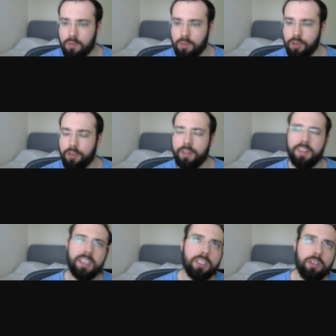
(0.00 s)
you know,
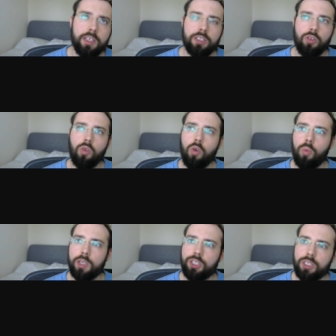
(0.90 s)
there's a there's a law
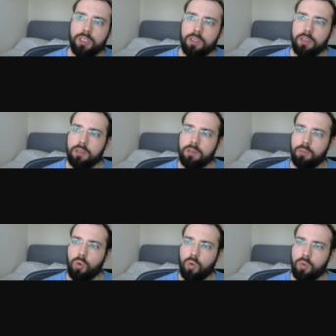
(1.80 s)
which is the the
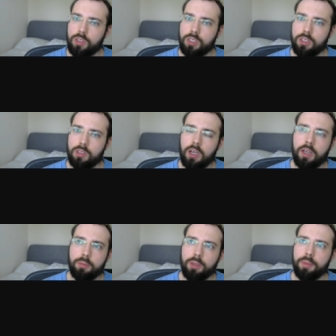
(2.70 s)
more
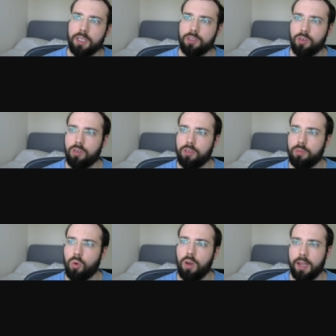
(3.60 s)
time something has gone on,
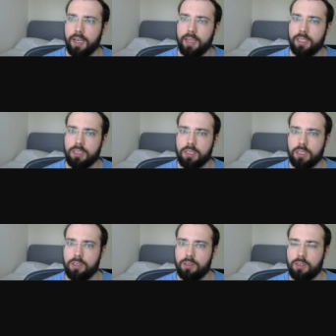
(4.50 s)
the more likely it is to
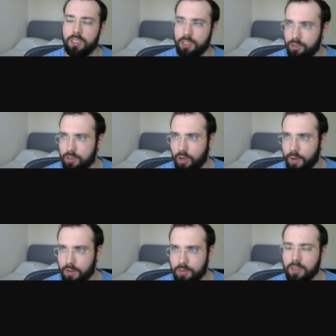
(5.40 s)
continue
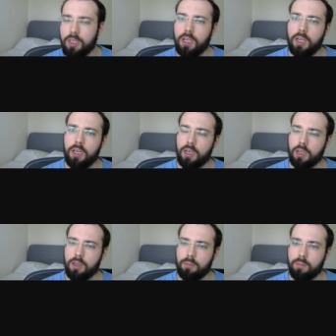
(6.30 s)
going on,
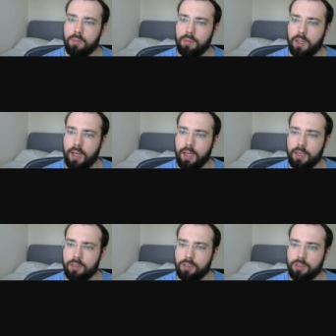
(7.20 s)
um,
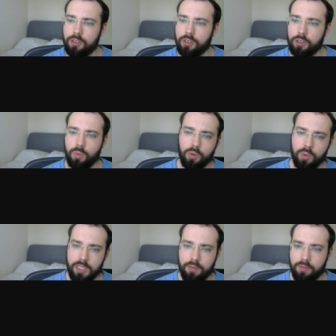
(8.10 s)
and you know some
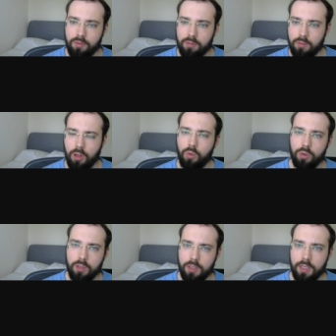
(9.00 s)
laws have gold
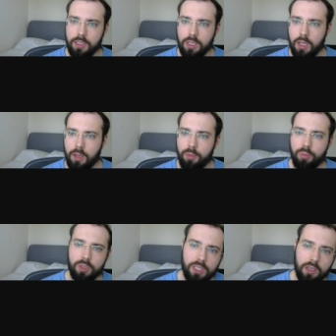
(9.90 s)
and things.
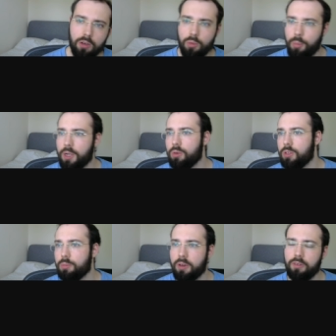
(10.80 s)
People can say, oh, well,
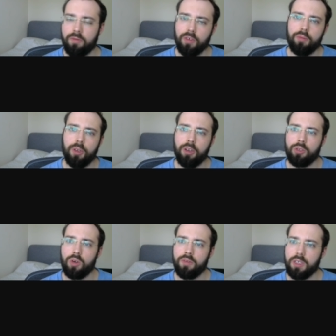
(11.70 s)
Bitcoin's been around for you know
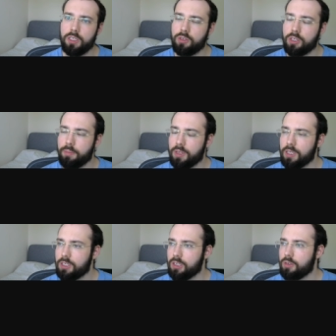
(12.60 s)
12 years or something,
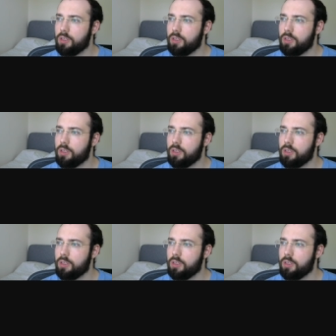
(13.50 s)
so